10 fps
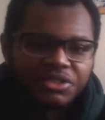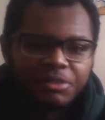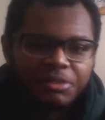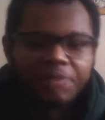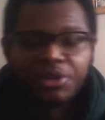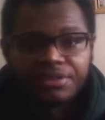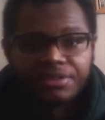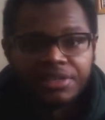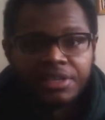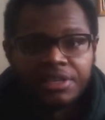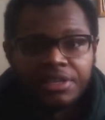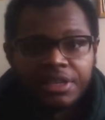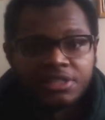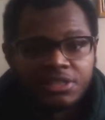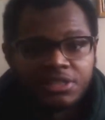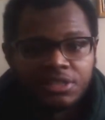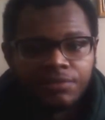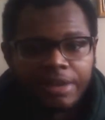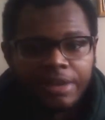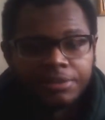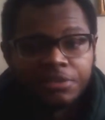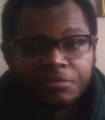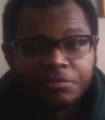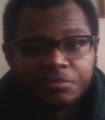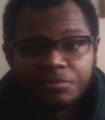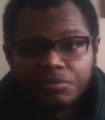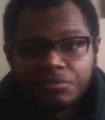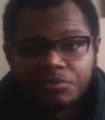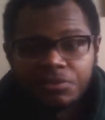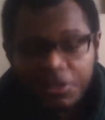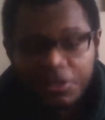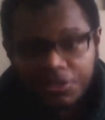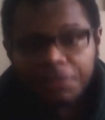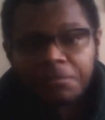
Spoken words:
to be a part of the NTC family. Thanks again.